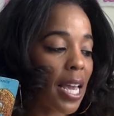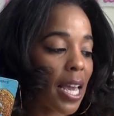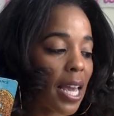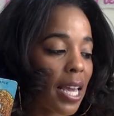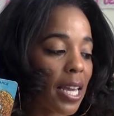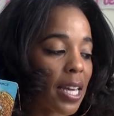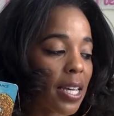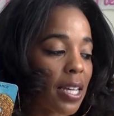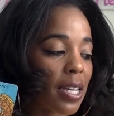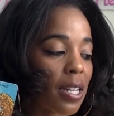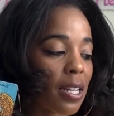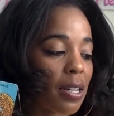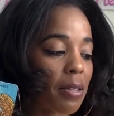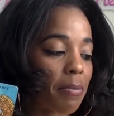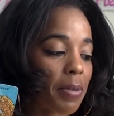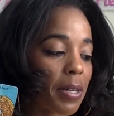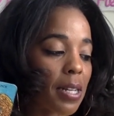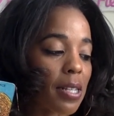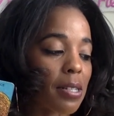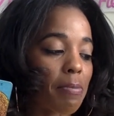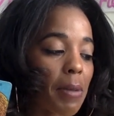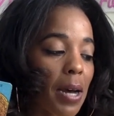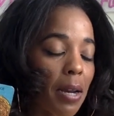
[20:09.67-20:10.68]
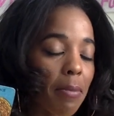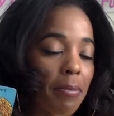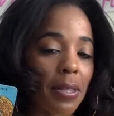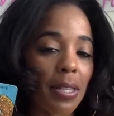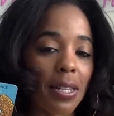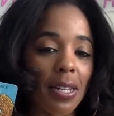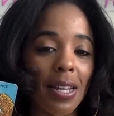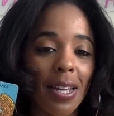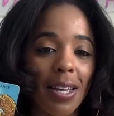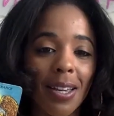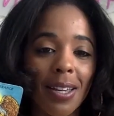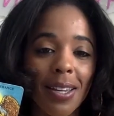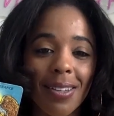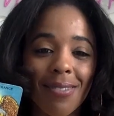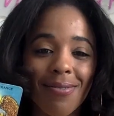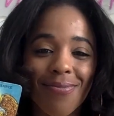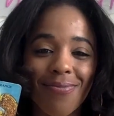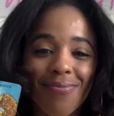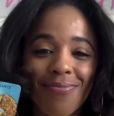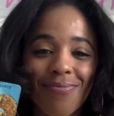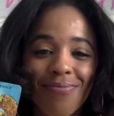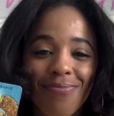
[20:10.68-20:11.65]
It could, because bottom of the deck,
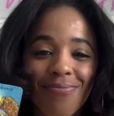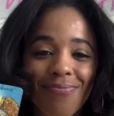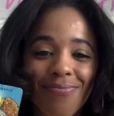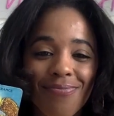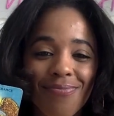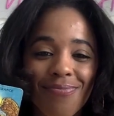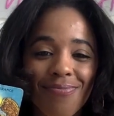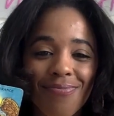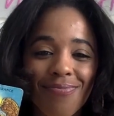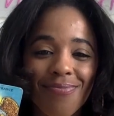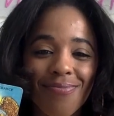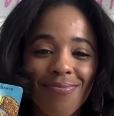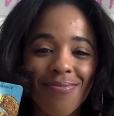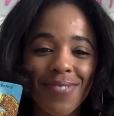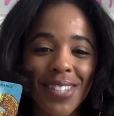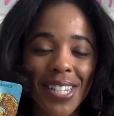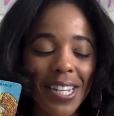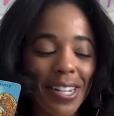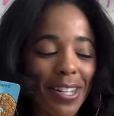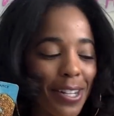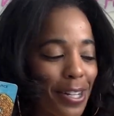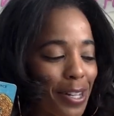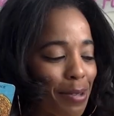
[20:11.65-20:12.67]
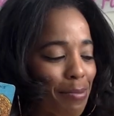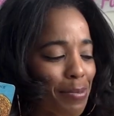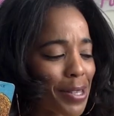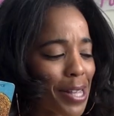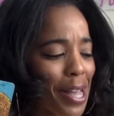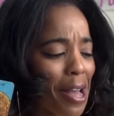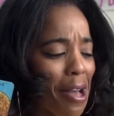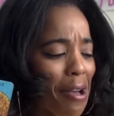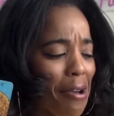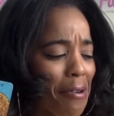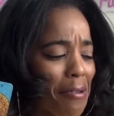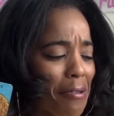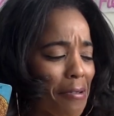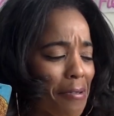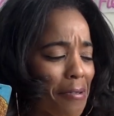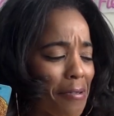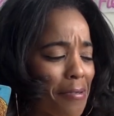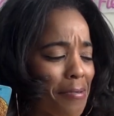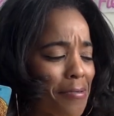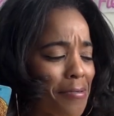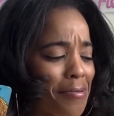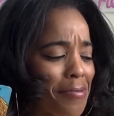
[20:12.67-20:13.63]
Ten of Cups.
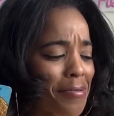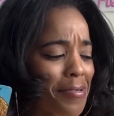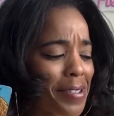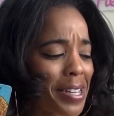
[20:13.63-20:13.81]
Oh,